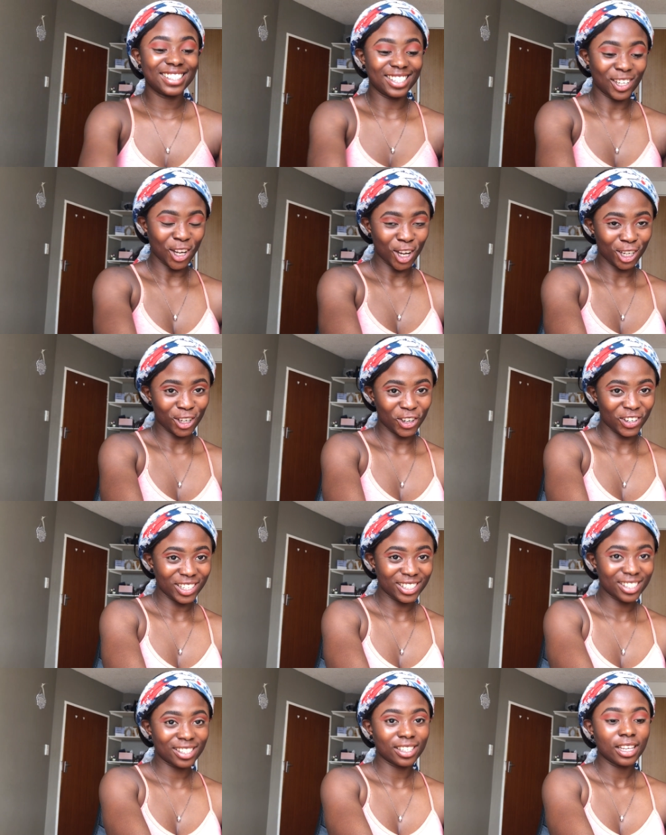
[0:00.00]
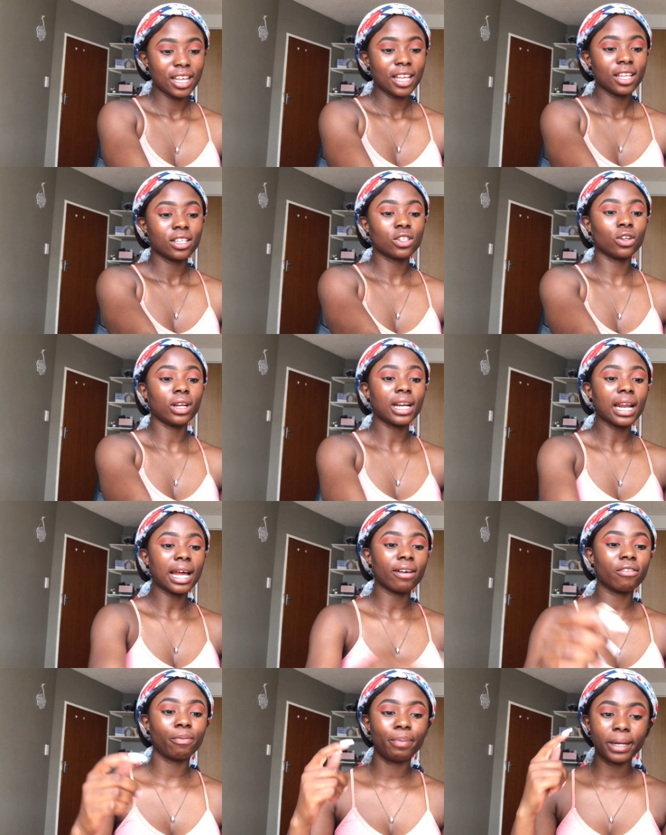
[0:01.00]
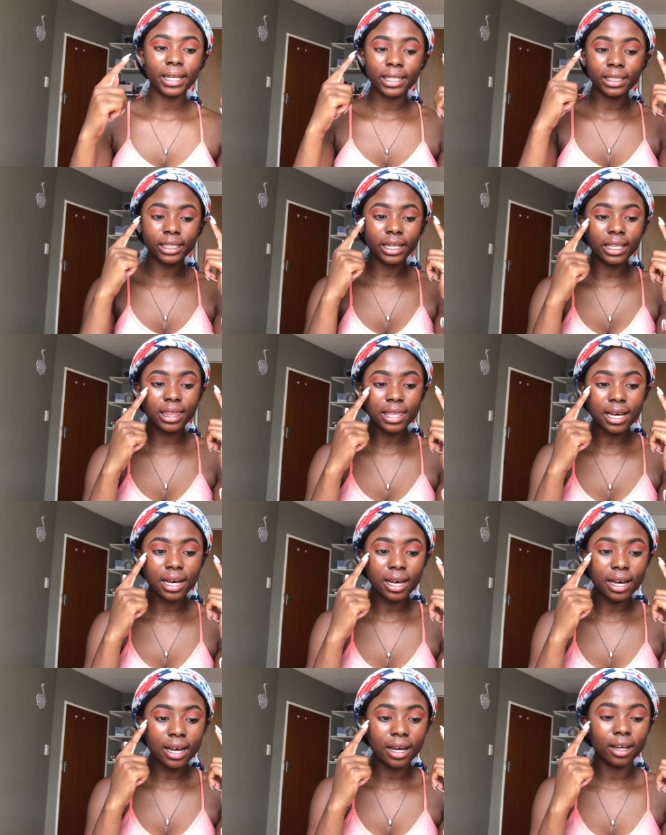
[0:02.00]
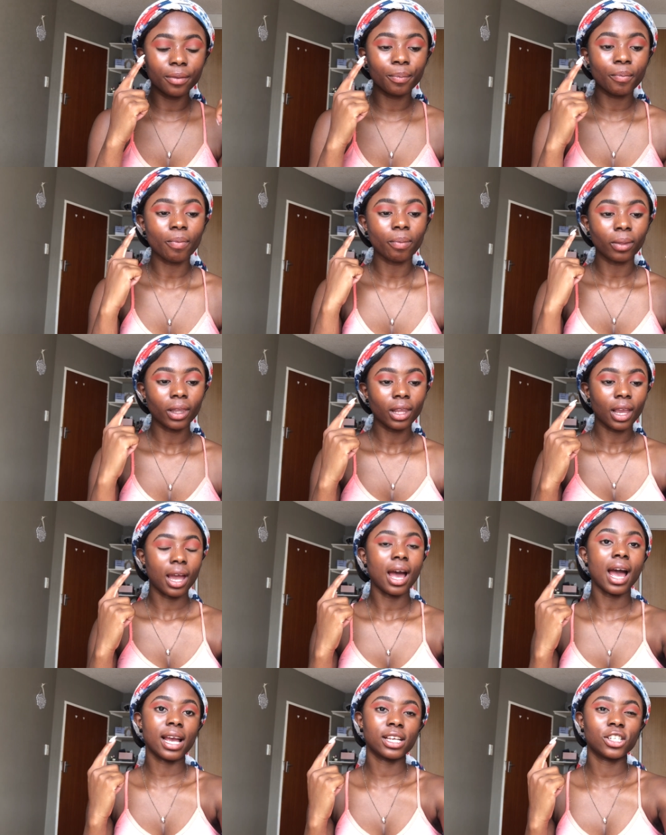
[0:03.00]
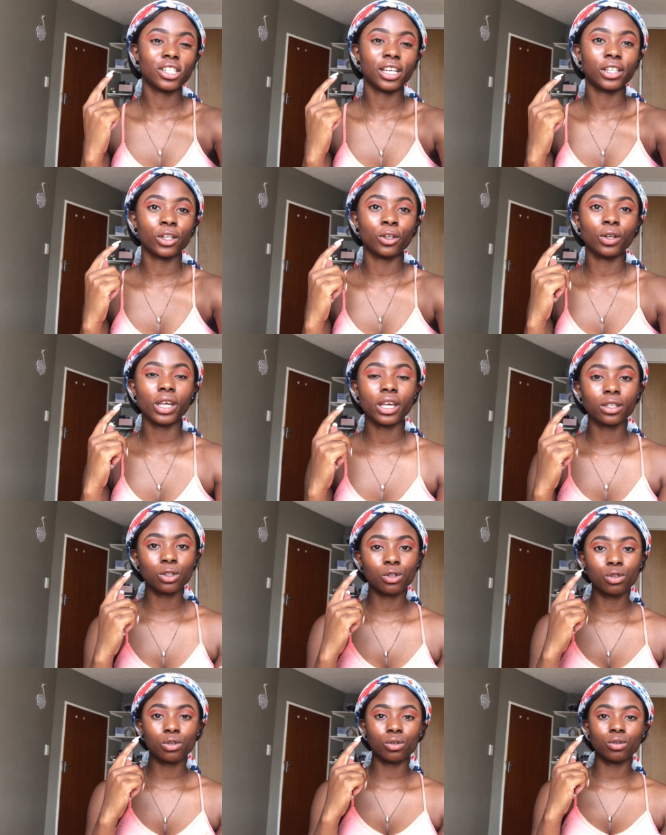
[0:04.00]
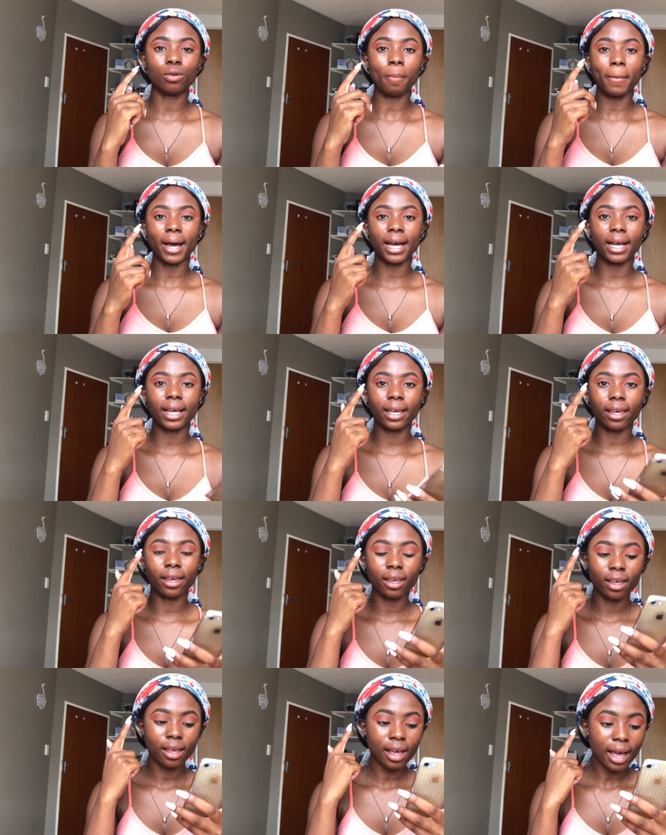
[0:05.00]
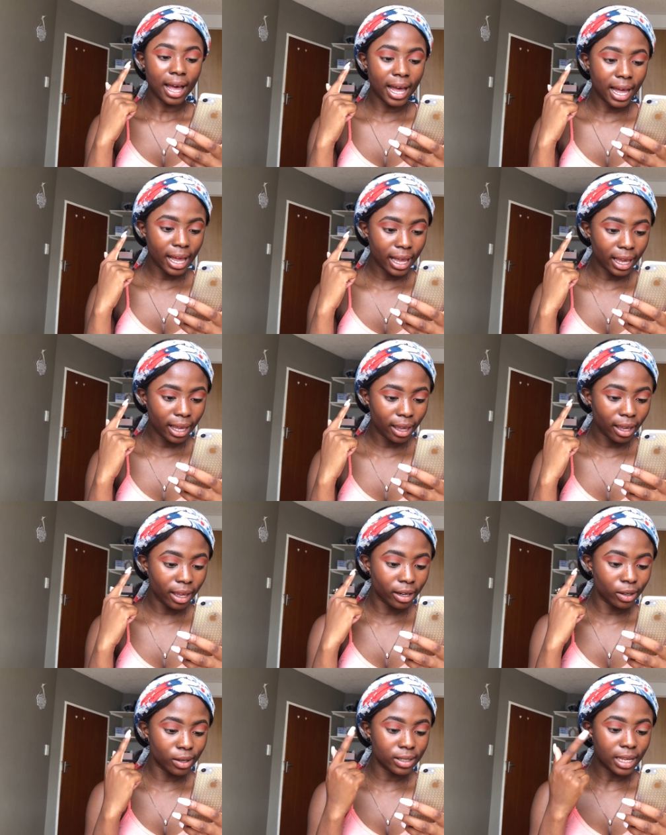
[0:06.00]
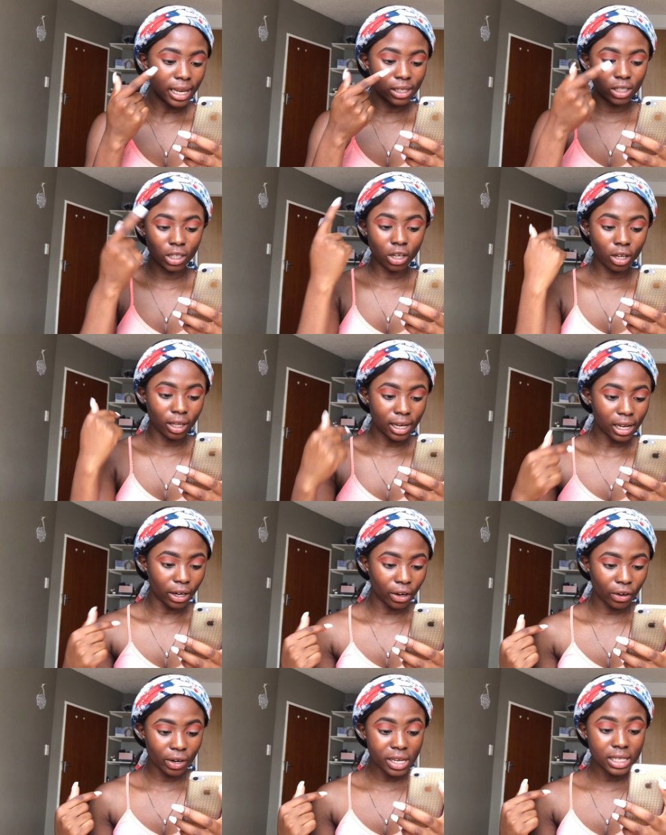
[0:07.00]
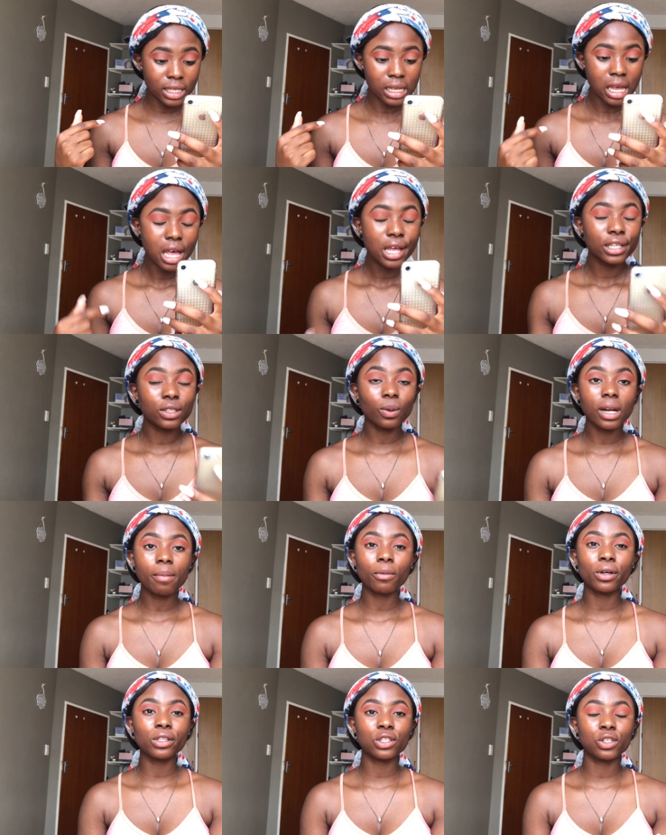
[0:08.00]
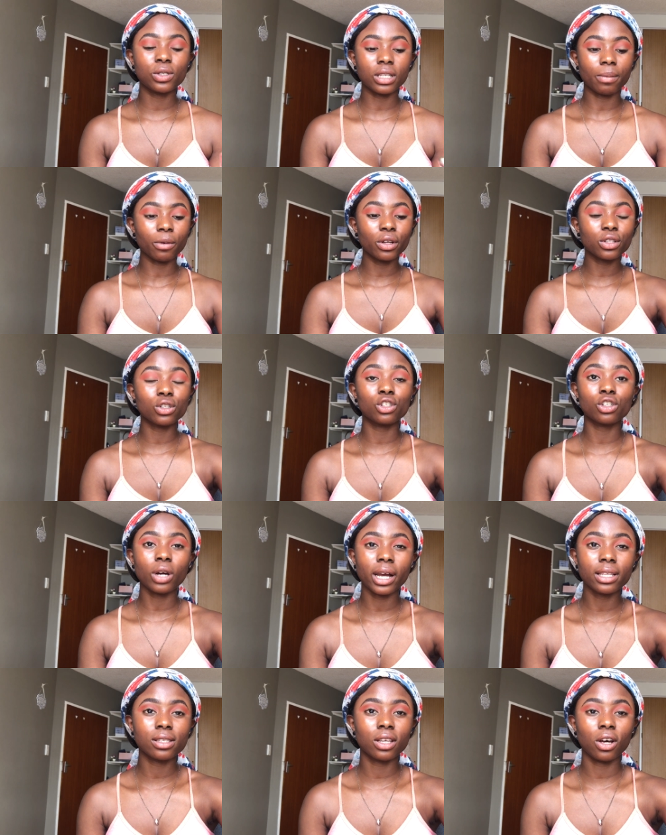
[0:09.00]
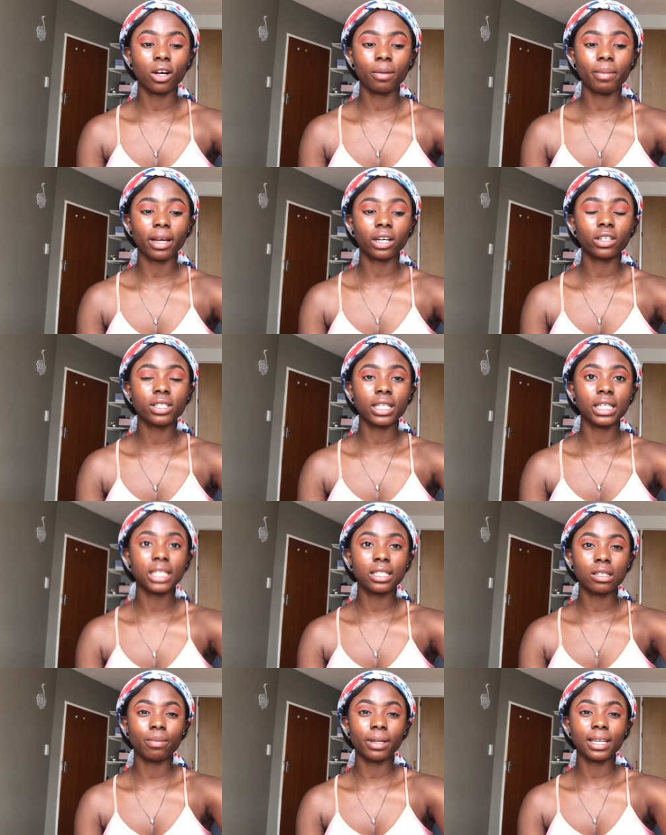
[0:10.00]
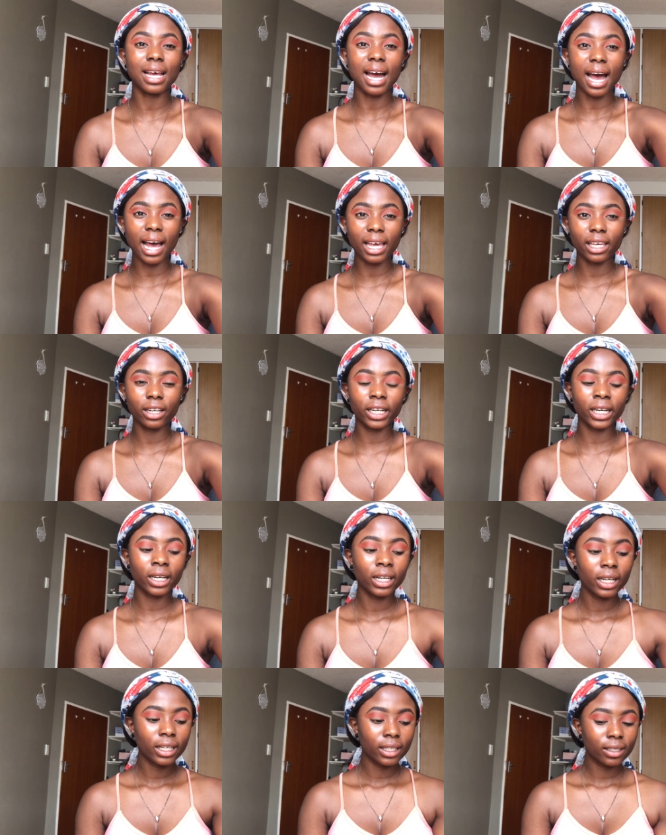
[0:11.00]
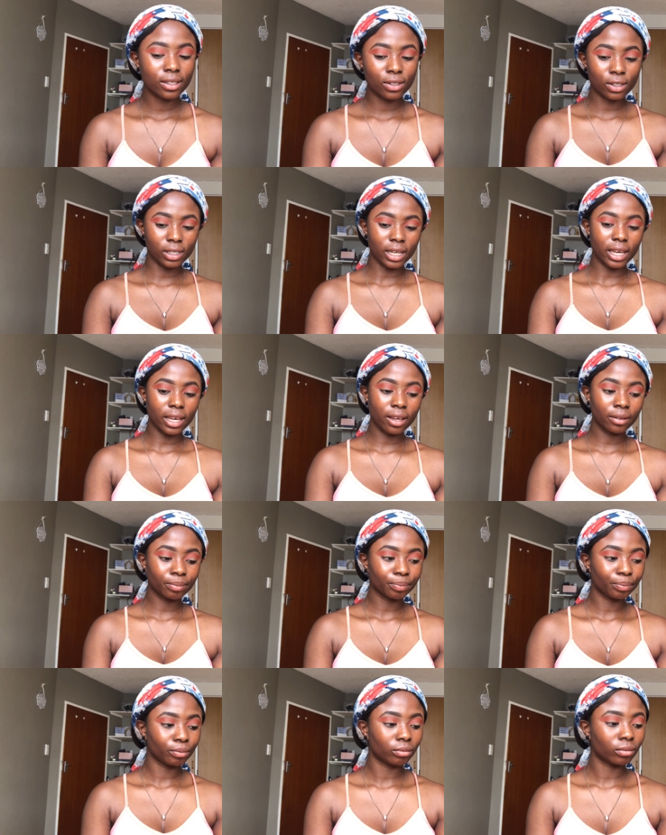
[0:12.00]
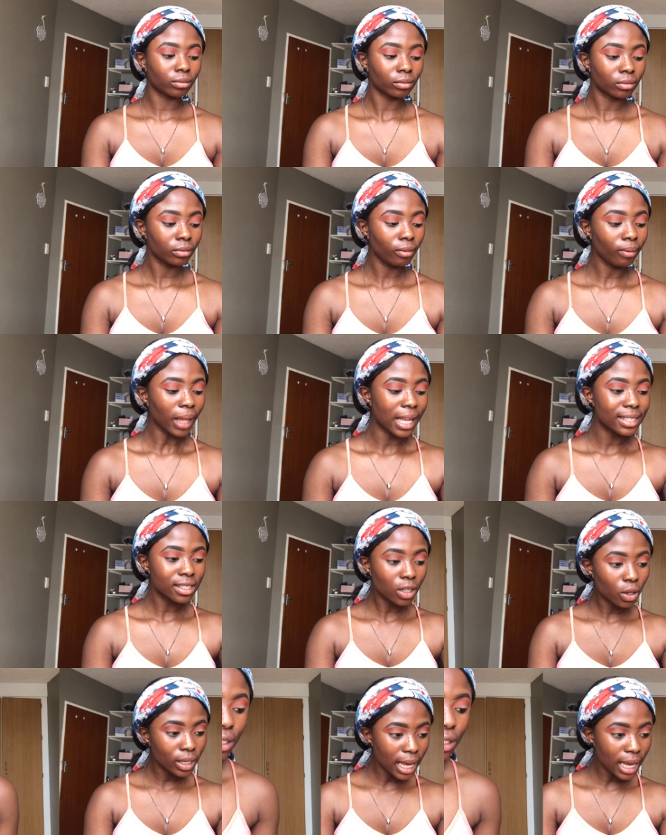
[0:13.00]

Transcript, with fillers: it's a cut crease so now that i've blended the eyeshadow into my eye it looks like she cut a crease so what i'm going to do is i'm going to try to cut my crease a little bit higher today so